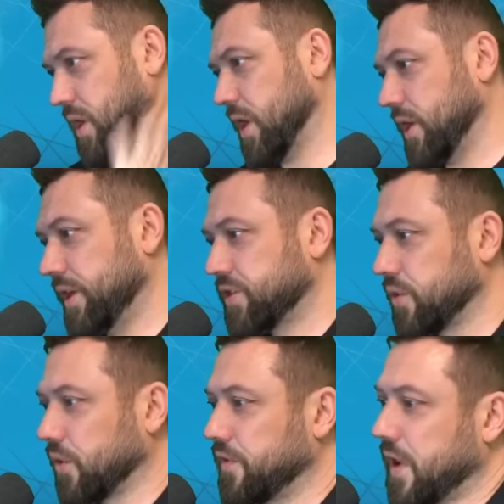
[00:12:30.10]
Uh he's
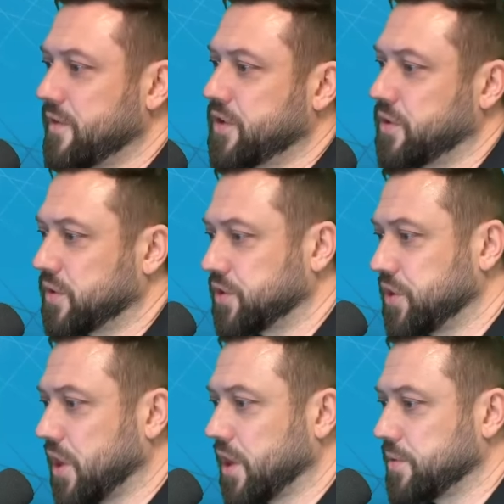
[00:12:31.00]
gonna roll five v two, which
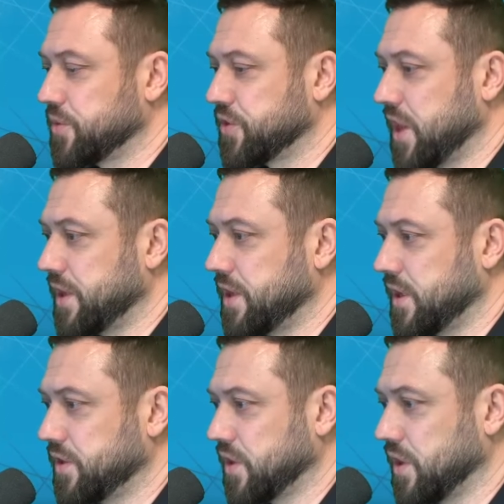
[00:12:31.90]
is not one hundred percent,
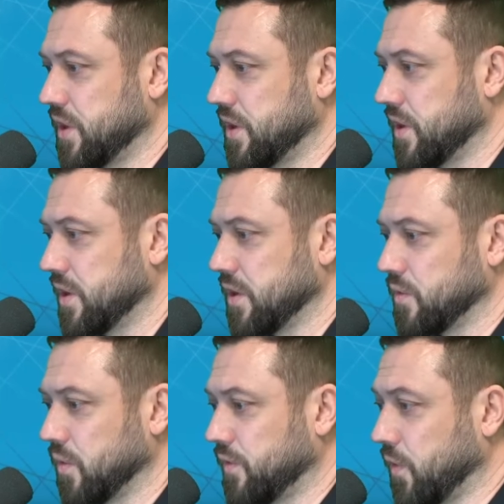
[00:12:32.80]
and he's gonna
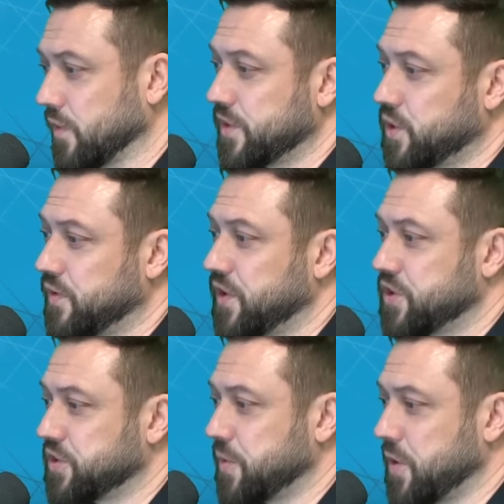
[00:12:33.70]
roll four v two to
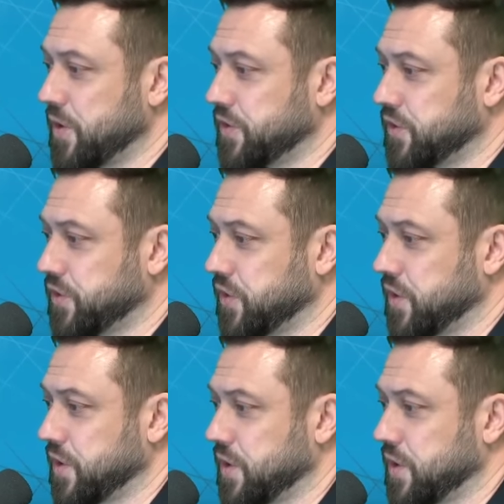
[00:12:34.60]
finish his bonus.